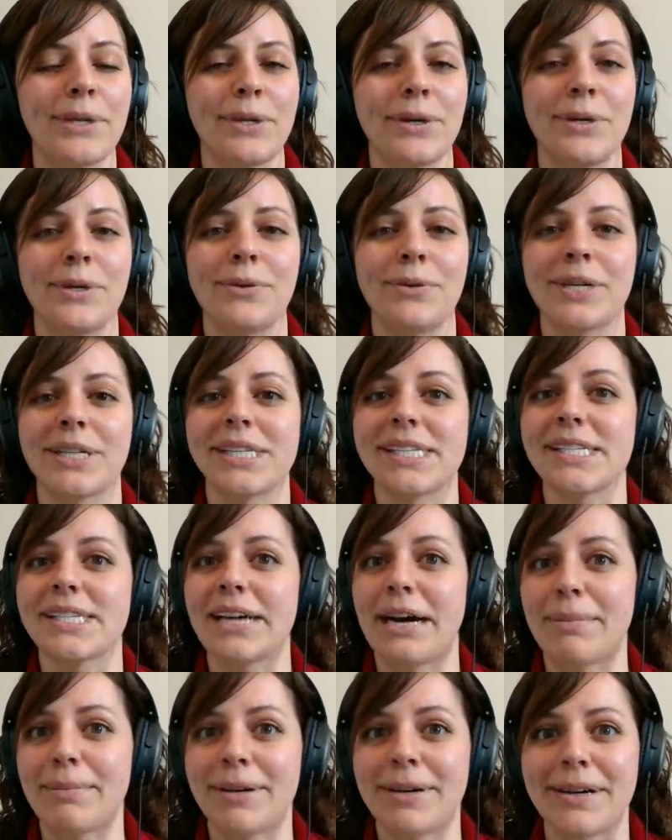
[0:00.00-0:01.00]
you know, you could
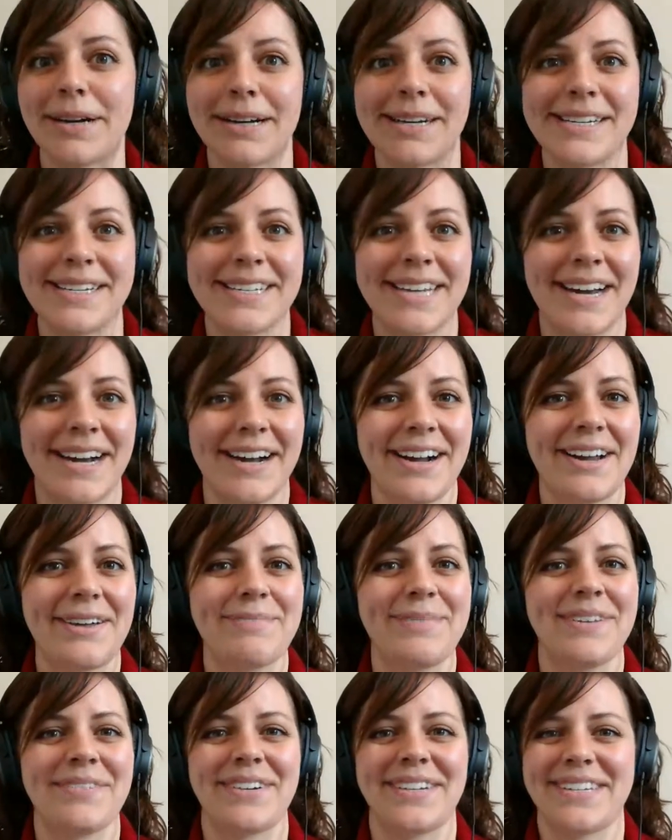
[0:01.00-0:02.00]
stop it at any
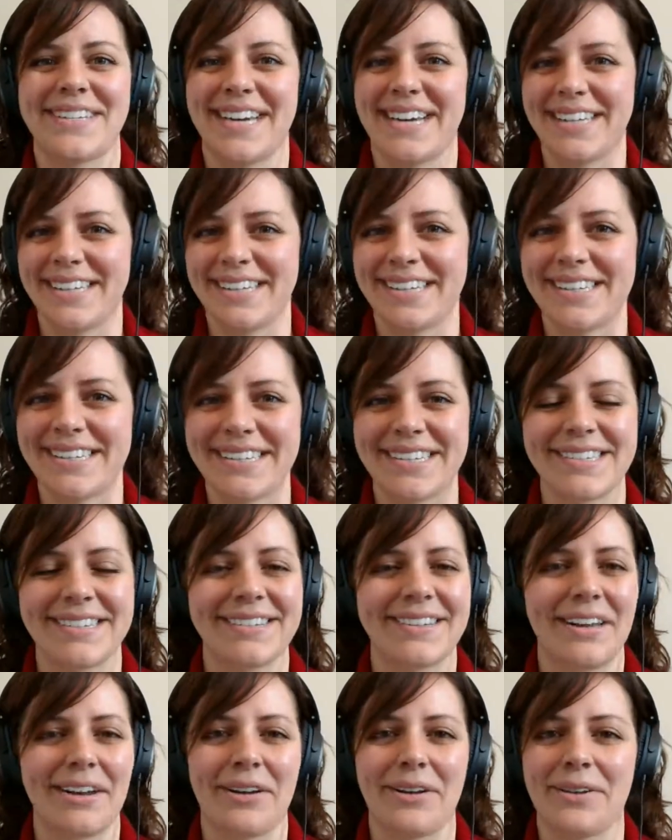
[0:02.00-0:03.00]
time. You can tell us,
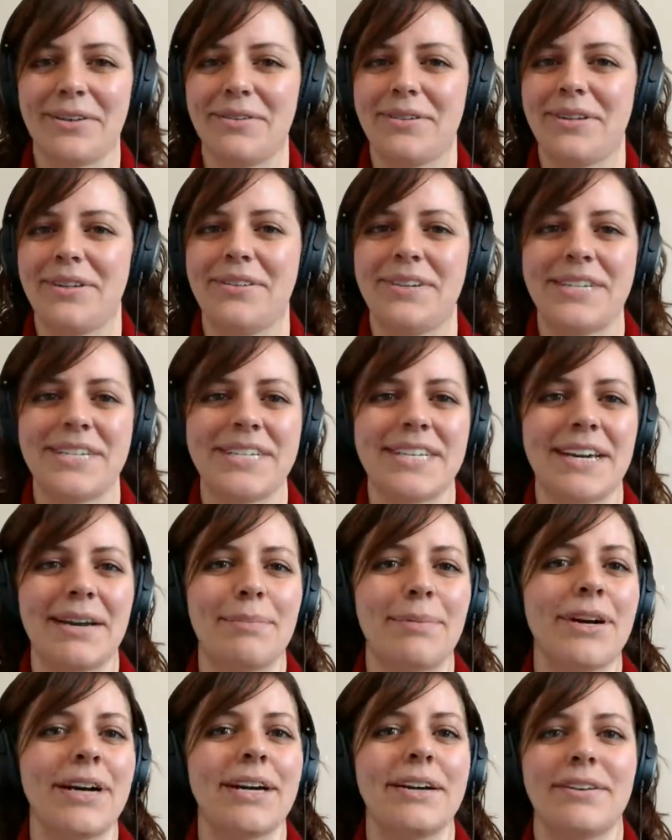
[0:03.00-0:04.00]
you know, you need to take
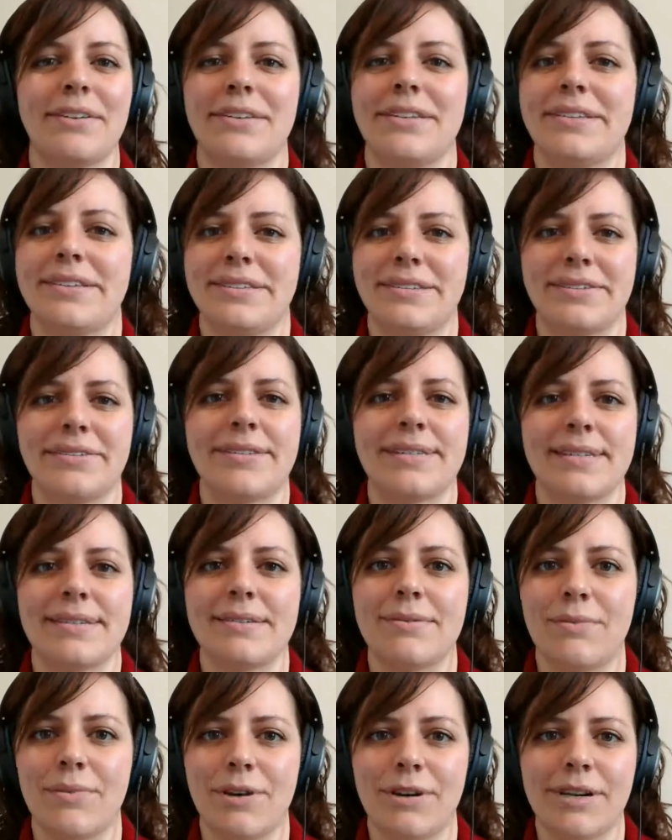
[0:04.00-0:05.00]
a break or this just
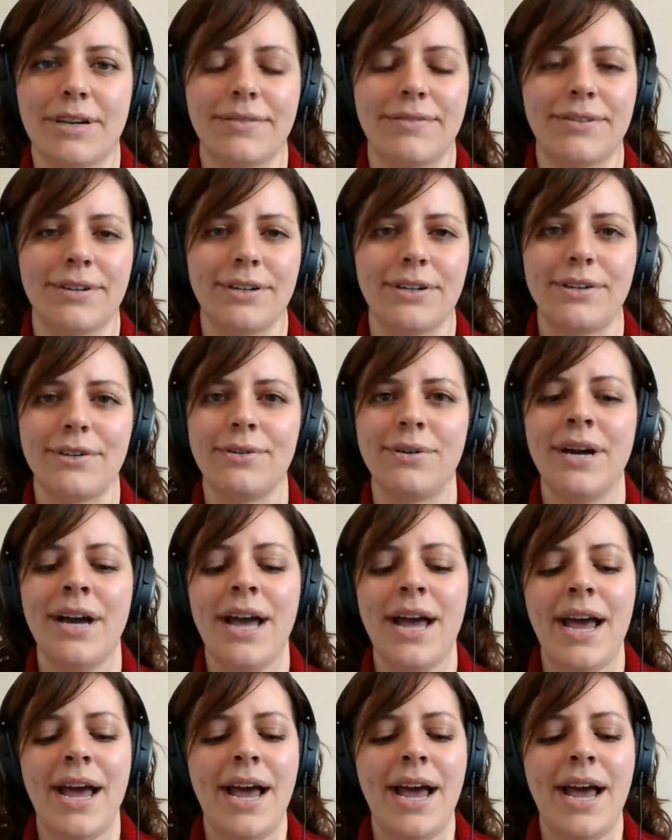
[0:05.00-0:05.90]
isn't working for you.